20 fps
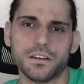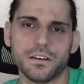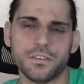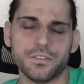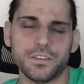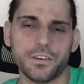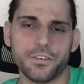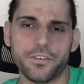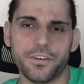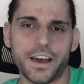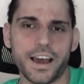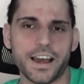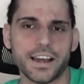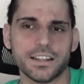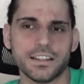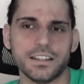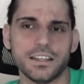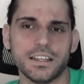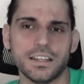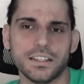of the
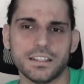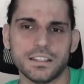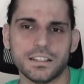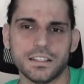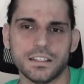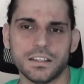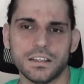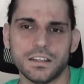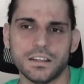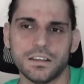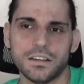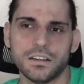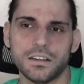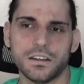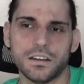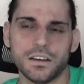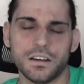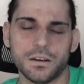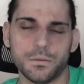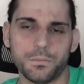fact that
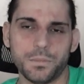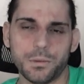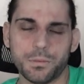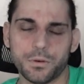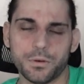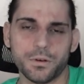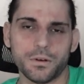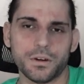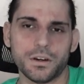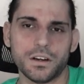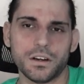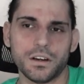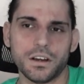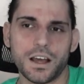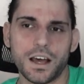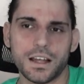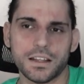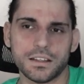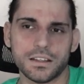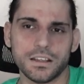people are
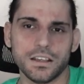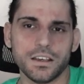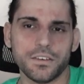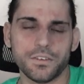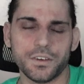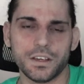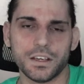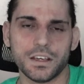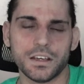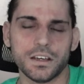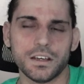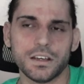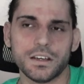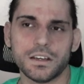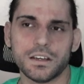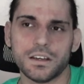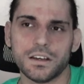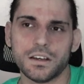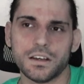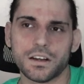not giving
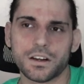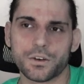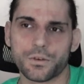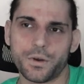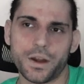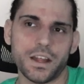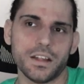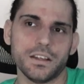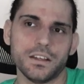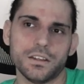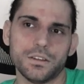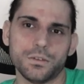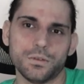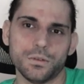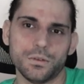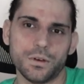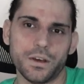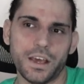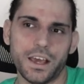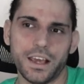credit
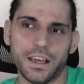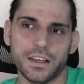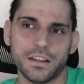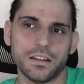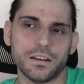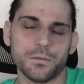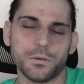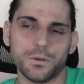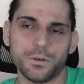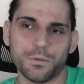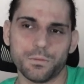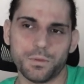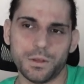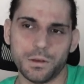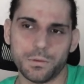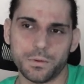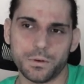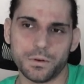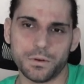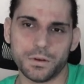to AEW
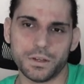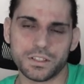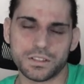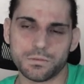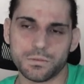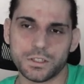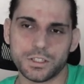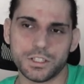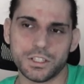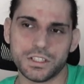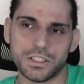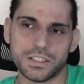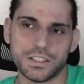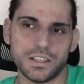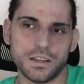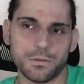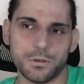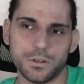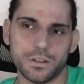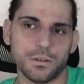people as much as
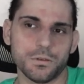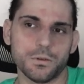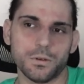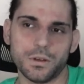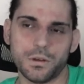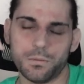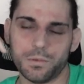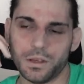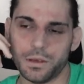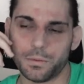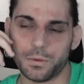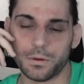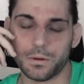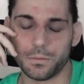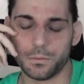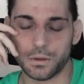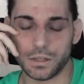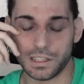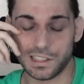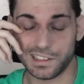WWE
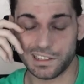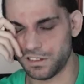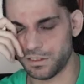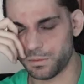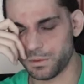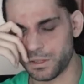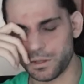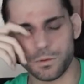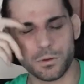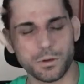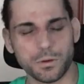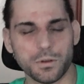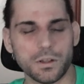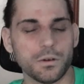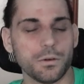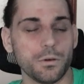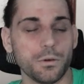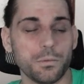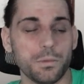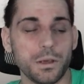people, but the
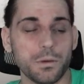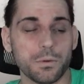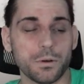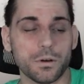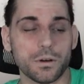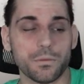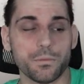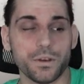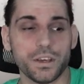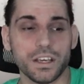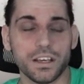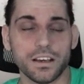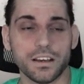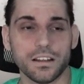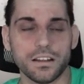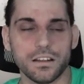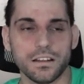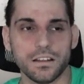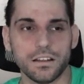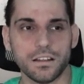WWE people are bringing
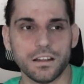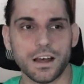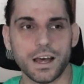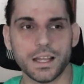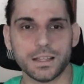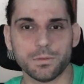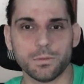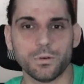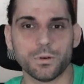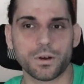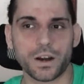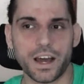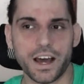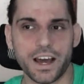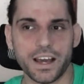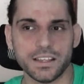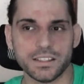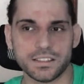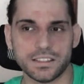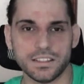a lot more
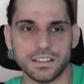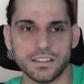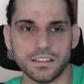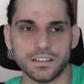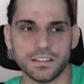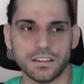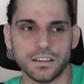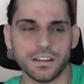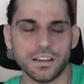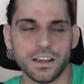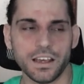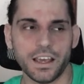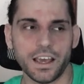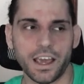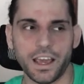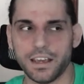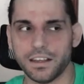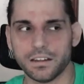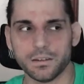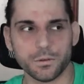eyes than the
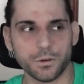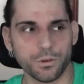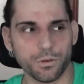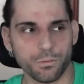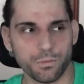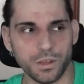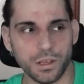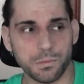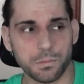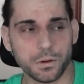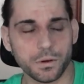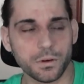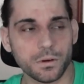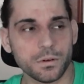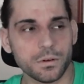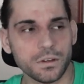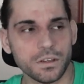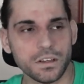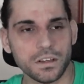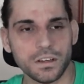AEW
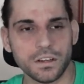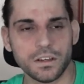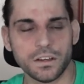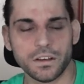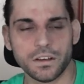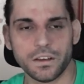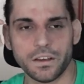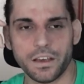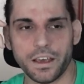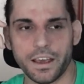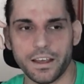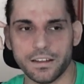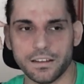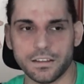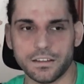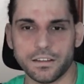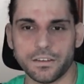people. And